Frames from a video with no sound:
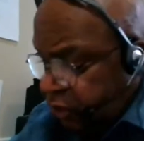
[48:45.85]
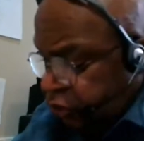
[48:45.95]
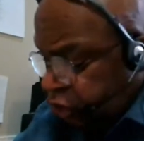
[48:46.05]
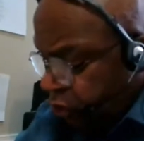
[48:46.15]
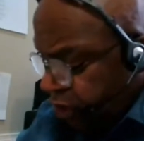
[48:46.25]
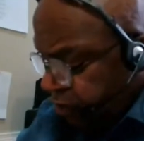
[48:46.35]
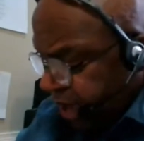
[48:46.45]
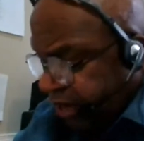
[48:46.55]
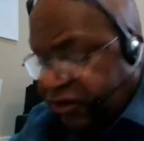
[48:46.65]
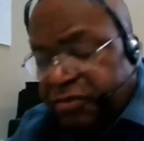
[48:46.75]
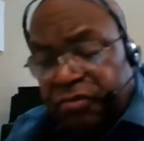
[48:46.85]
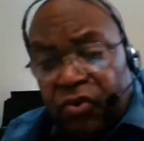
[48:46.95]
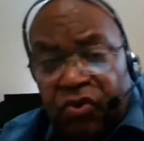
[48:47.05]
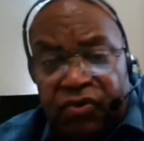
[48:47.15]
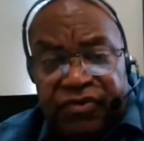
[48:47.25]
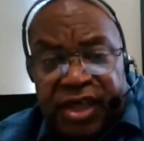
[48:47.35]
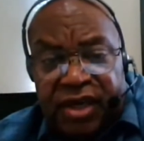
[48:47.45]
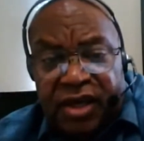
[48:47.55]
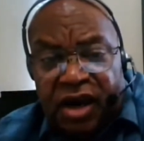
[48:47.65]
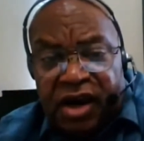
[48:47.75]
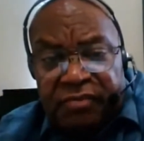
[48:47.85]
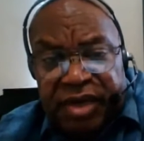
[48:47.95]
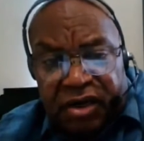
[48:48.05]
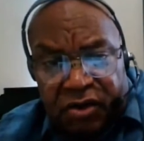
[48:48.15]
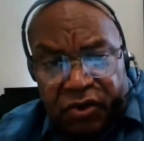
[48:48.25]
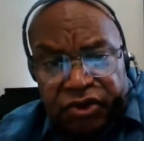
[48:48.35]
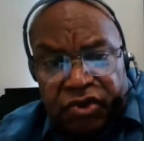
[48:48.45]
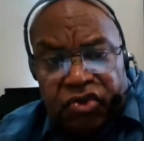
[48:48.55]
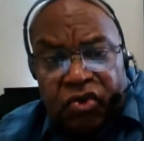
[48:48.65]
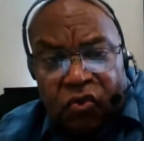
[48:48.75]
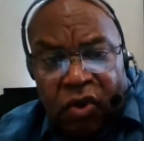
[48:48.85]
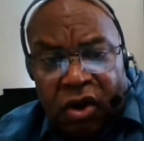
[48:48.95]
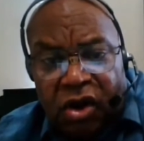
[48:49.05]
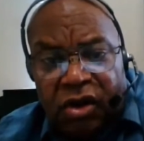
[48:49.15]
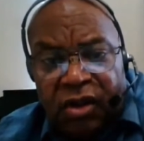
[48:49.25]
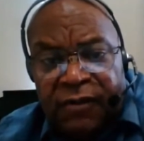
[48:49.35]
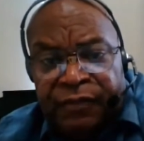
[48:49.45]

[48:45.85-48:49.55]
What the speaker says: Joab had to move the army closer to the wall,